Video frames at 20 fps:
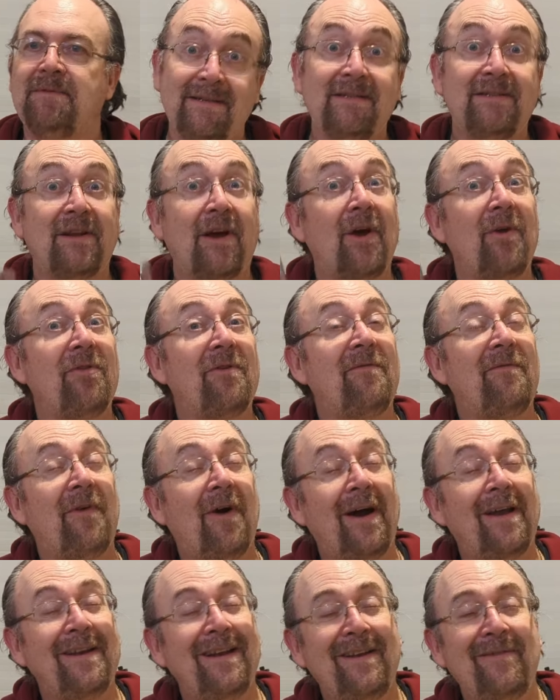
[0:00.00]
So the
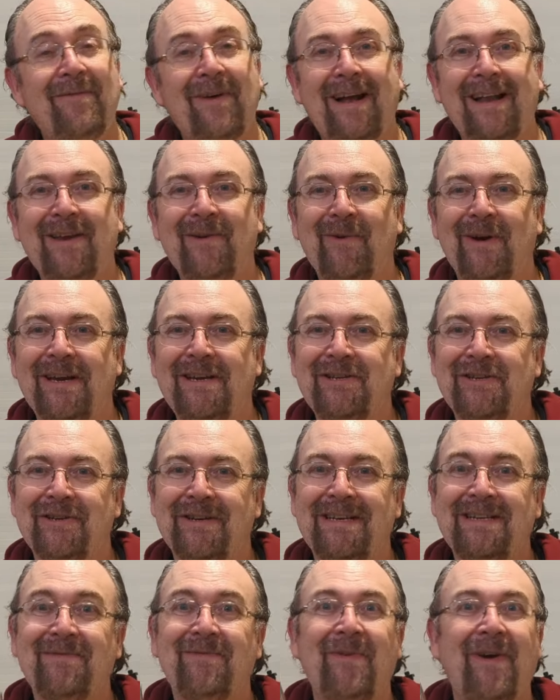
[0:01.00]
final
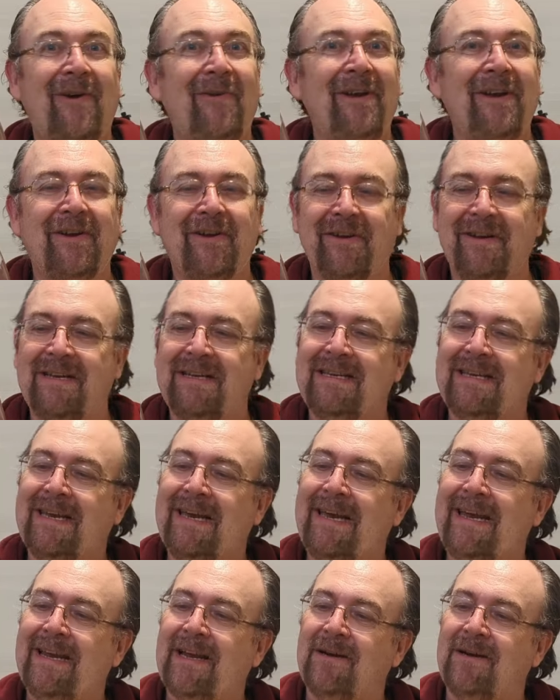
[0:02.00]
evaluation is very good indeed.